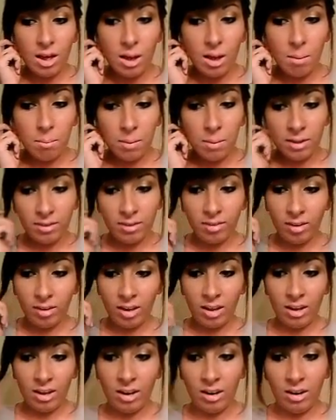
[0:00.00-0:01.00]
My
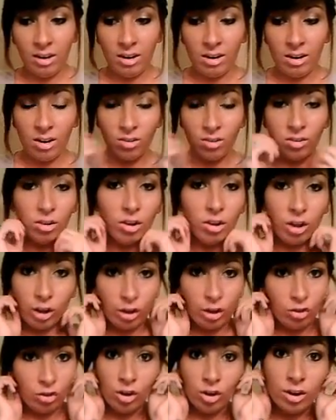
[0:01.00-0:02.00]
skin doesn't look
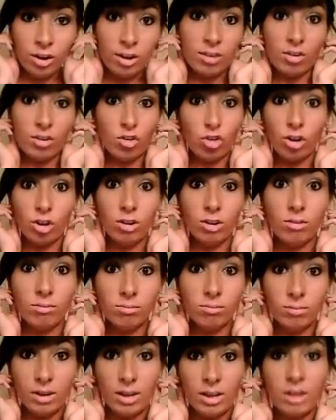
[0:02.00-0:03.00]
as good as it should.
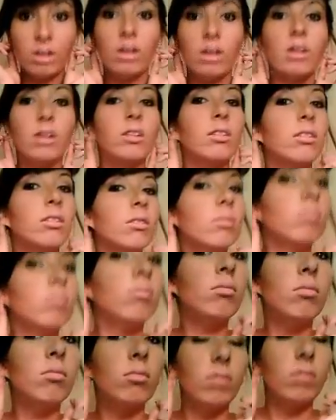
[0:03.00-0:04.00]
It looks
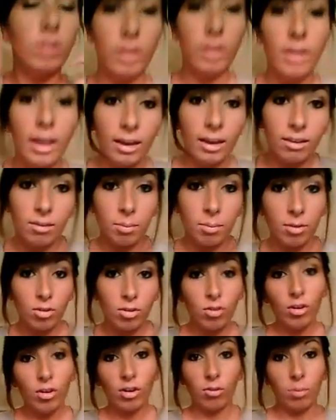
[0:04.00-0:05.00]
like it's been
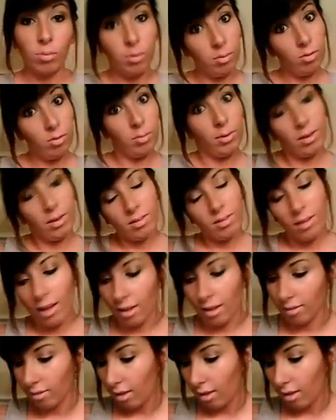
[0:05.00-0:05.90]
stretched pretty much, because it has.